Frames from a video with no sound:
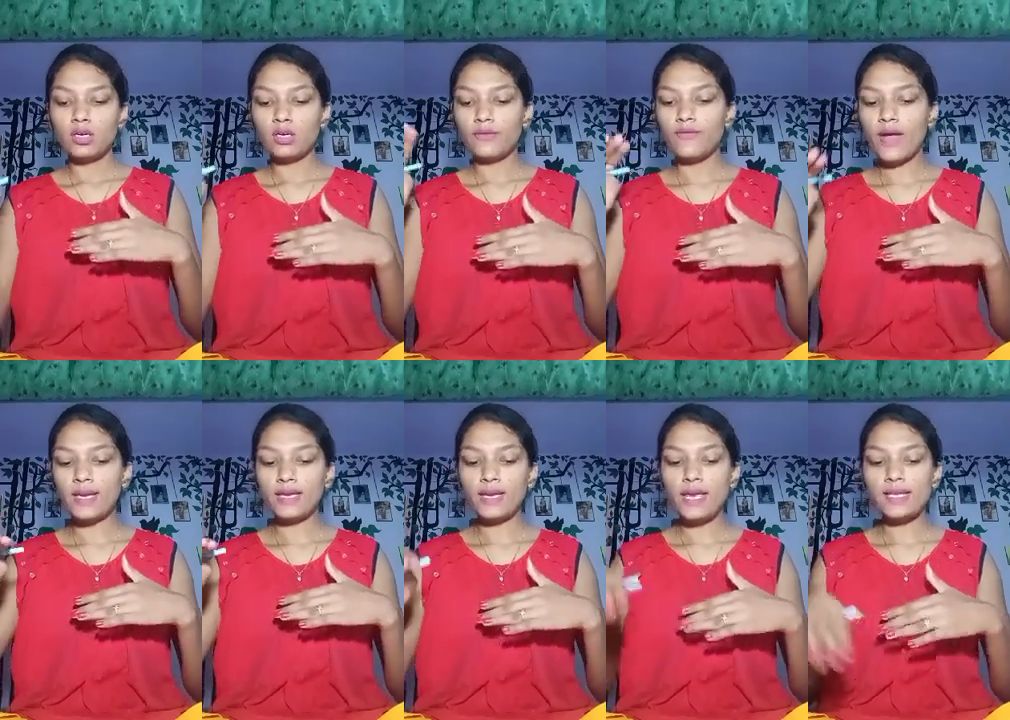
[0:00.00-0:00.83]

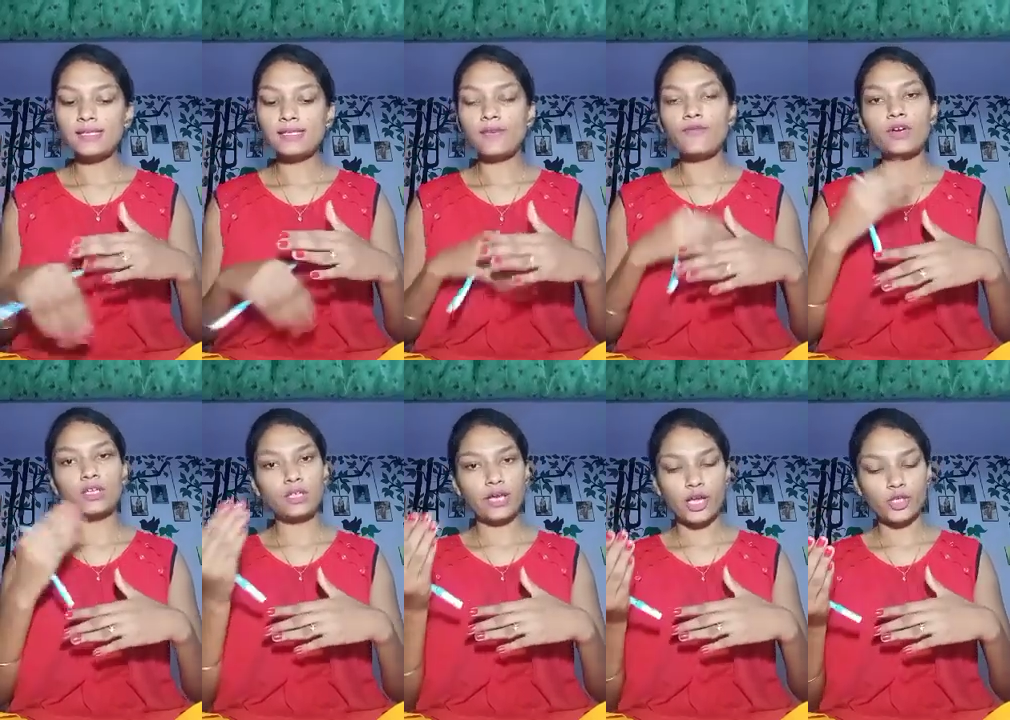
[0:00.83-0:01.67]
finalize the
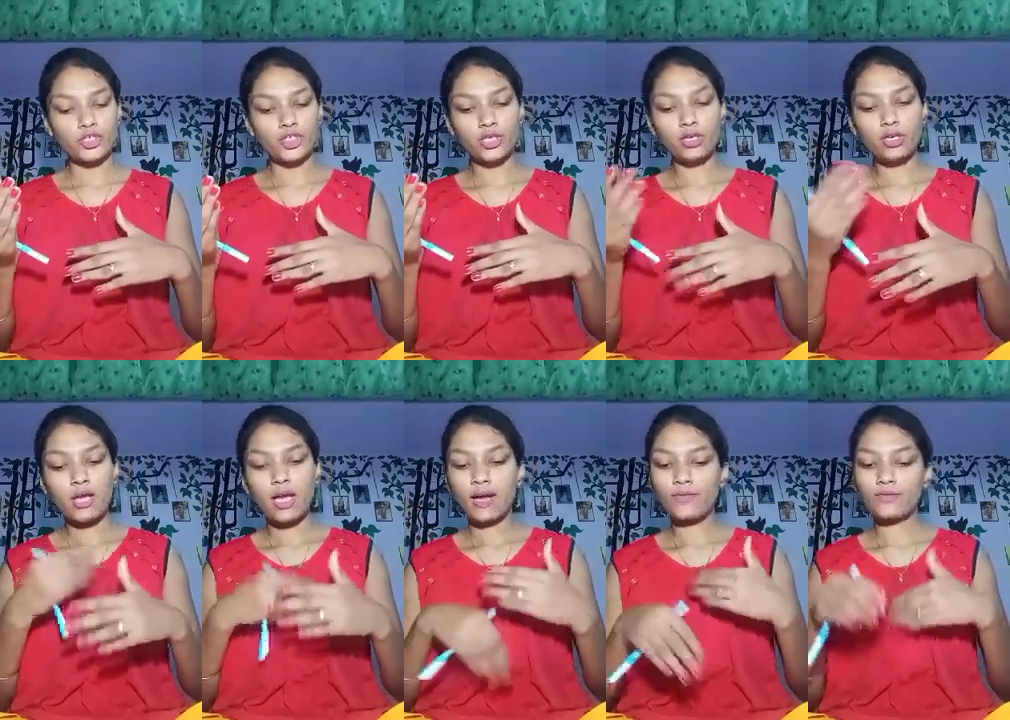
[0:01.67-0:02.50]
further action.
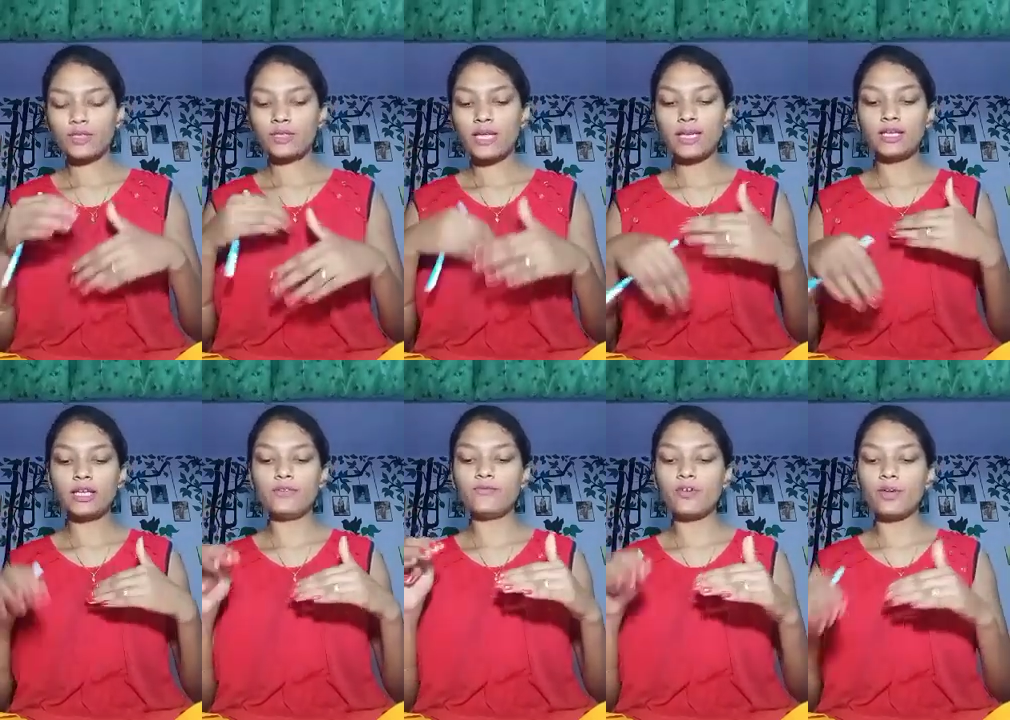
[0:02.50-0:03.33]
After that, the
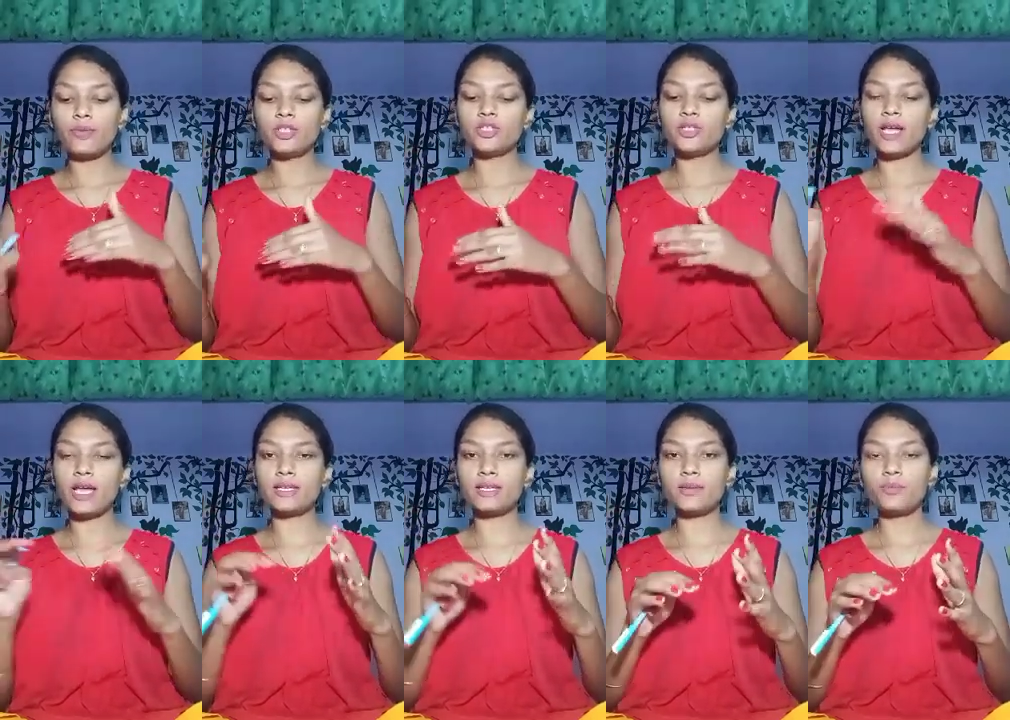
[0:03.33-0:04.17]
information
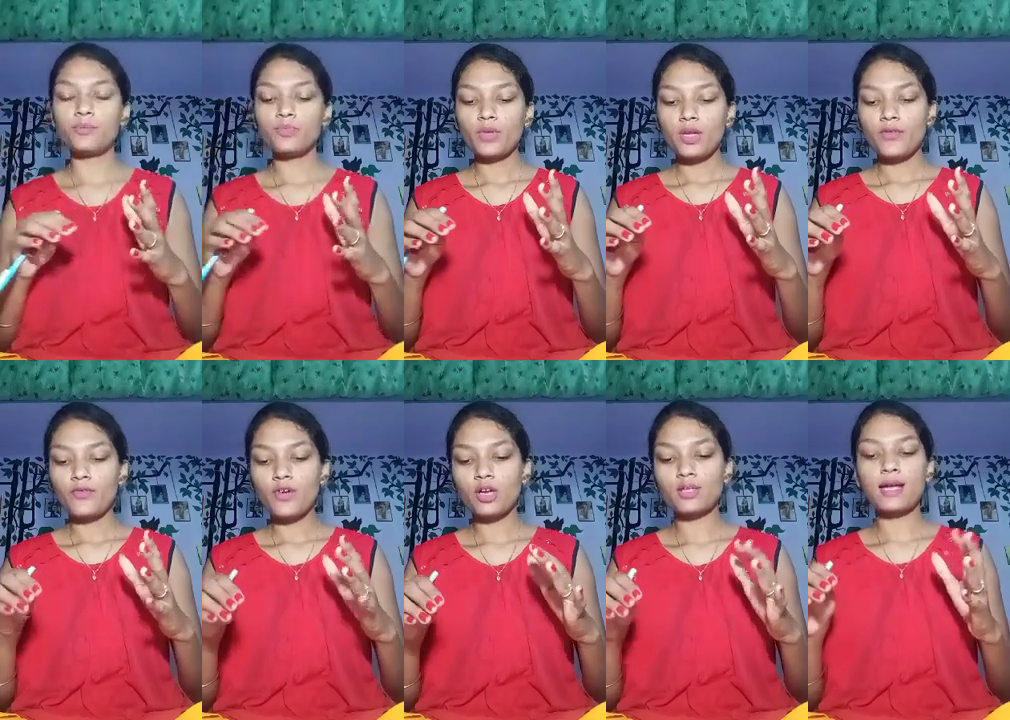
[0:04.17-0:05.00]
gathering
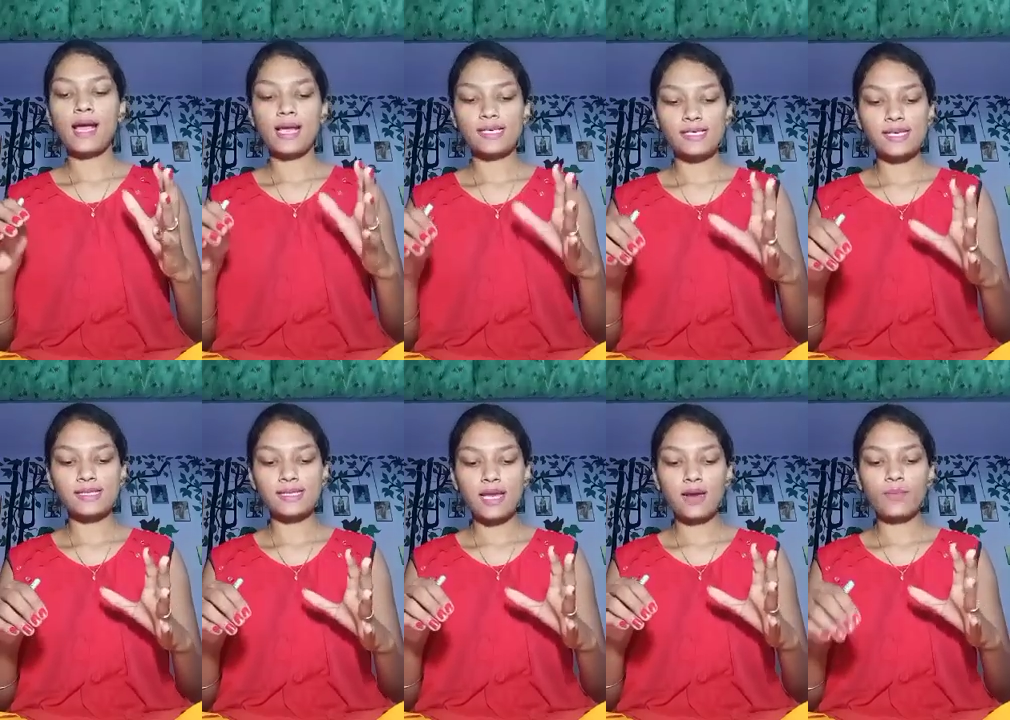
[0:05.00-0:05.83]
for the
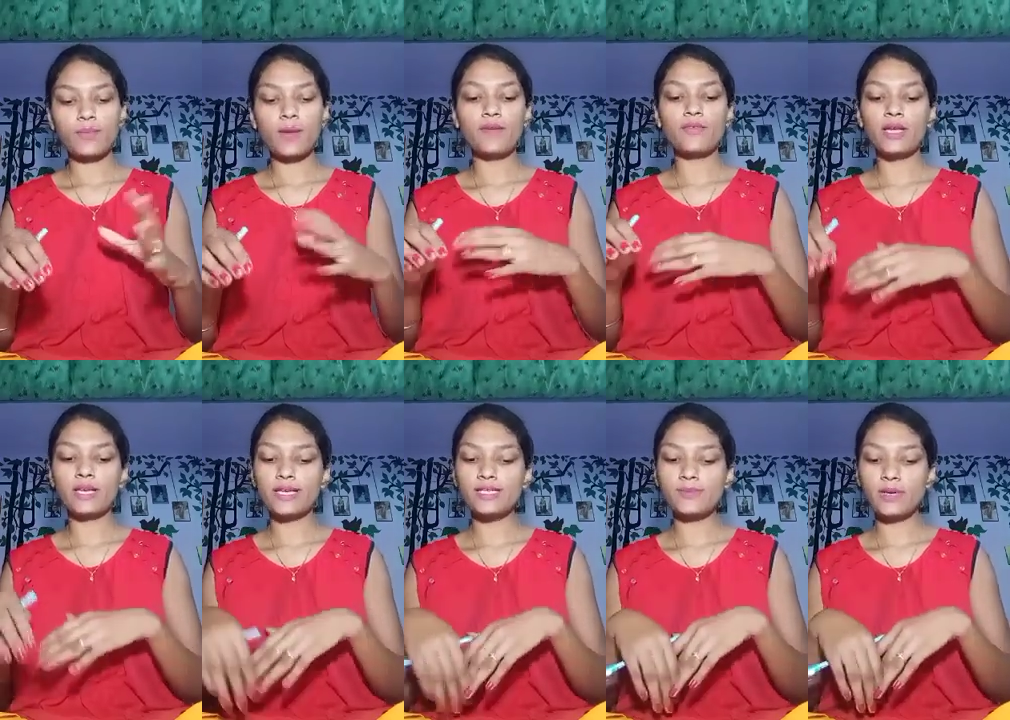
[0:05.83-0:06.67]
ICSR by
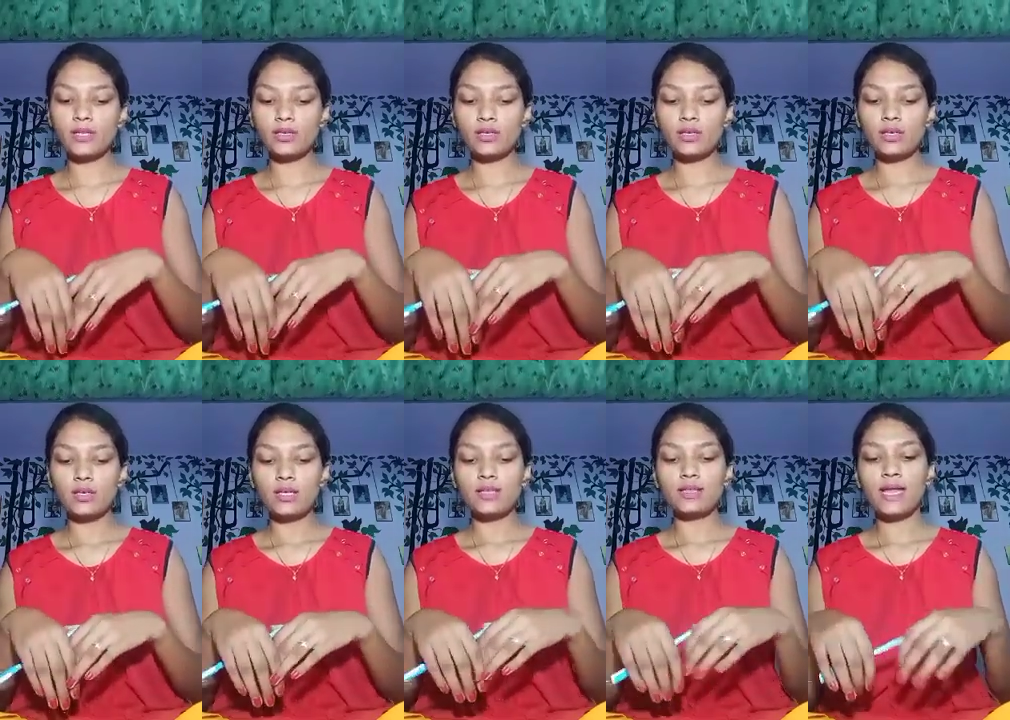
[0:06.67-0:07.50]
various method,
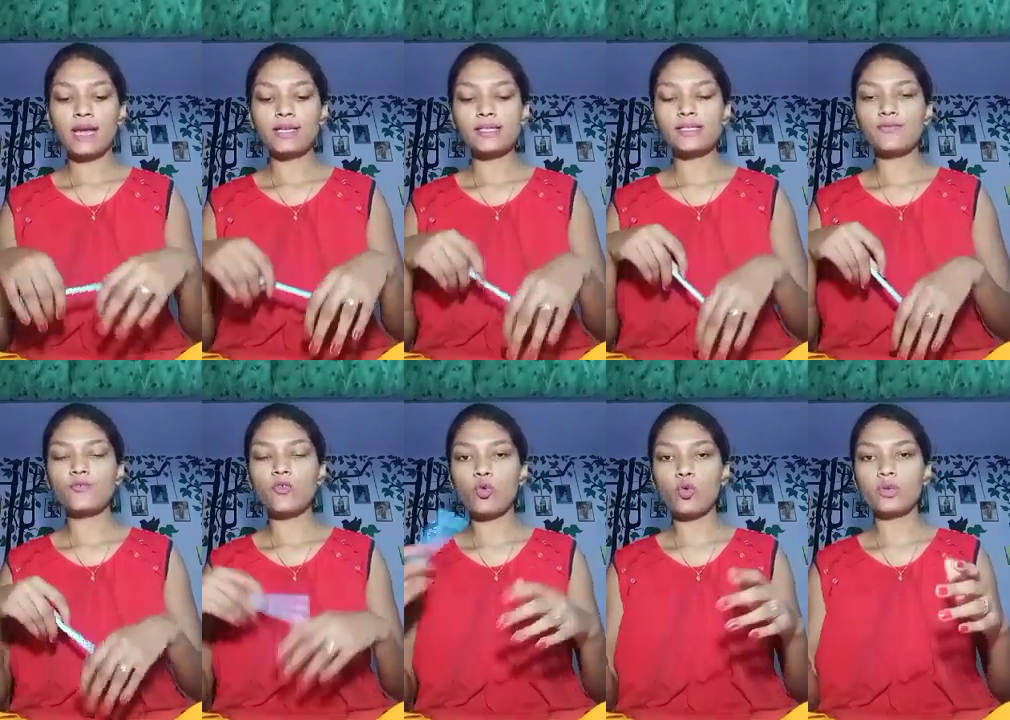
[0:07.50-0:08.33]
that is
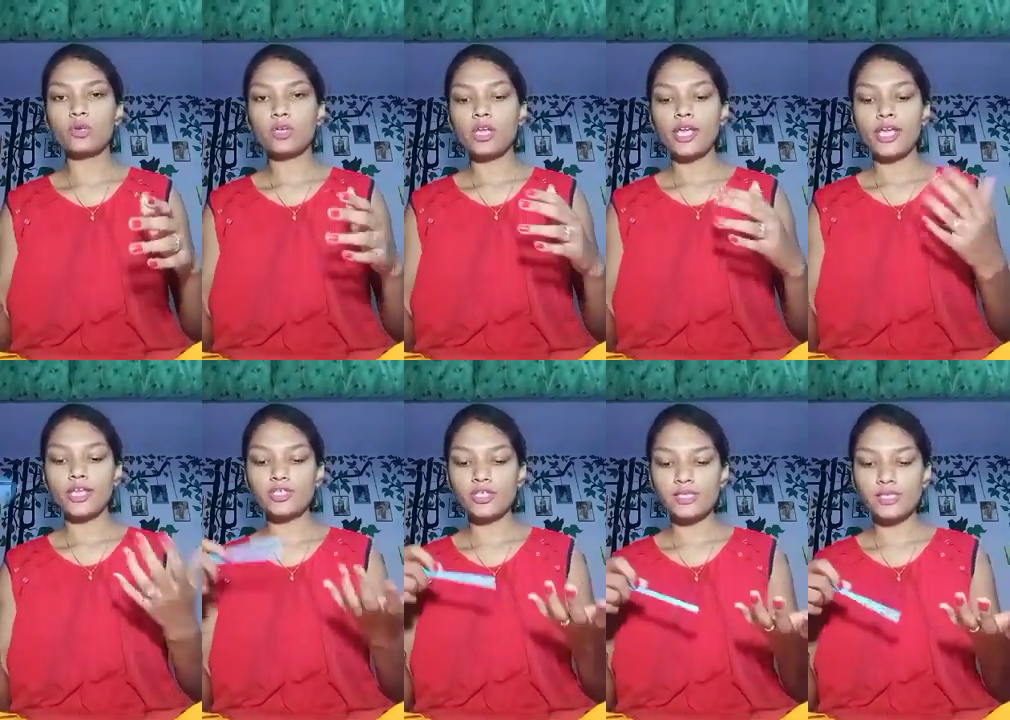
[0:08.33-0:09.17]
phone,
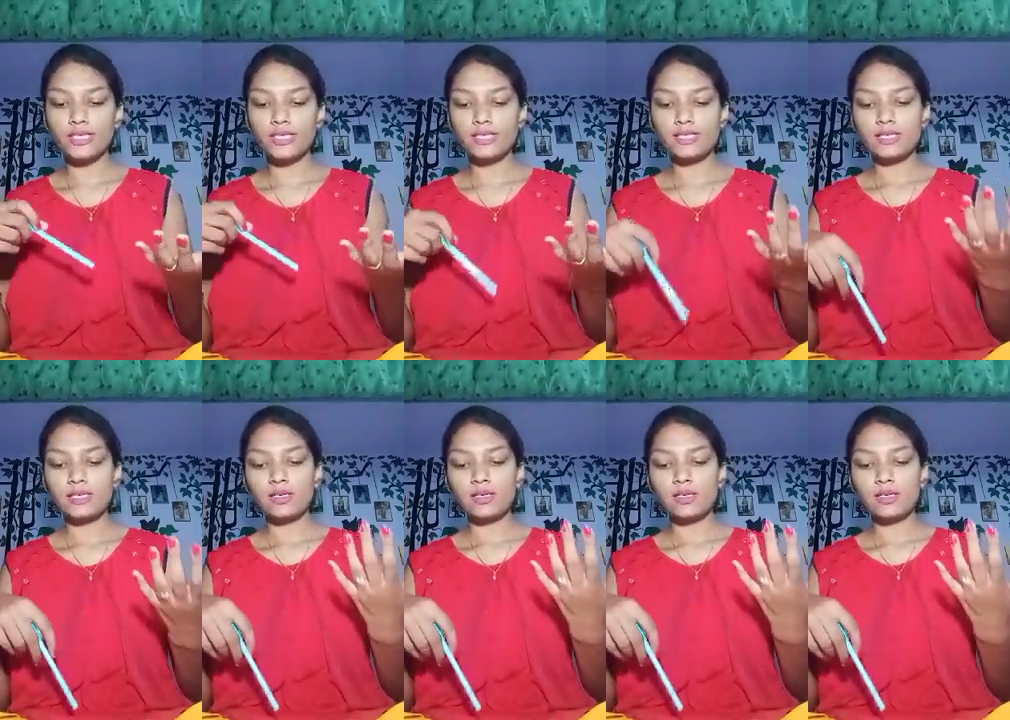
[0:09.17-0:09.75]
agencies.